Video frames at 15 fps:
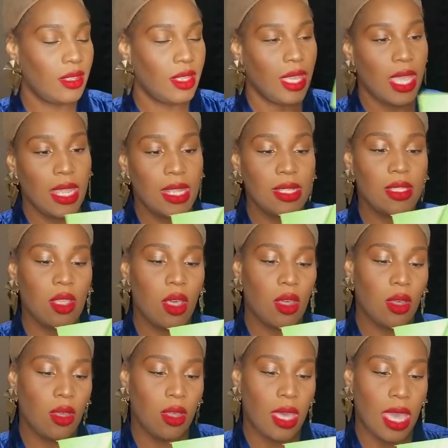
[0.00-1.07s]
And it's
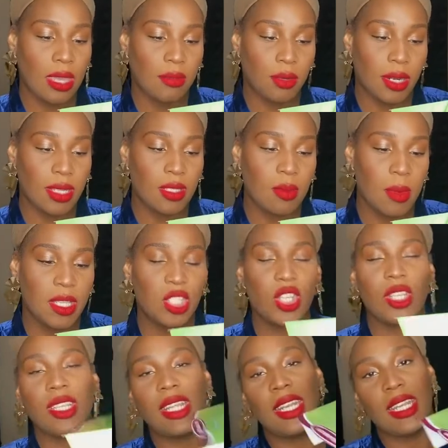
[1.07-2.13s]
I forgot to
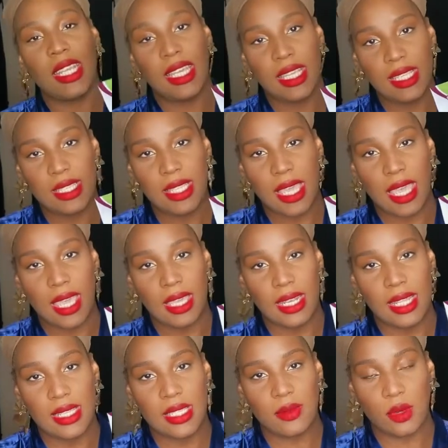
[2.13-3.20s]
mention that it is a
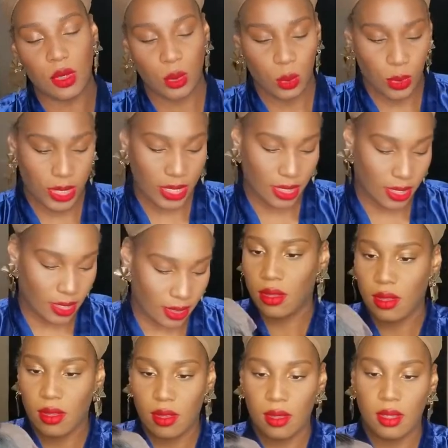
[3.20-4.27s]
lace front wig.
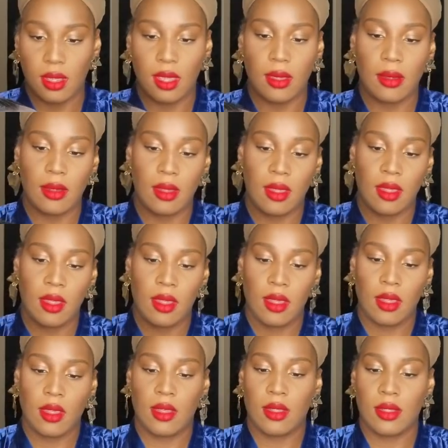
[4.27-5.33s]
Okay,
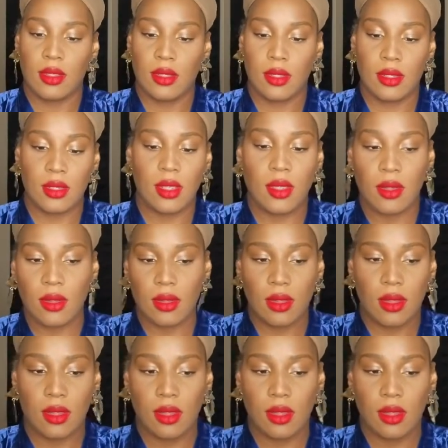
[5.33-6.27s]
so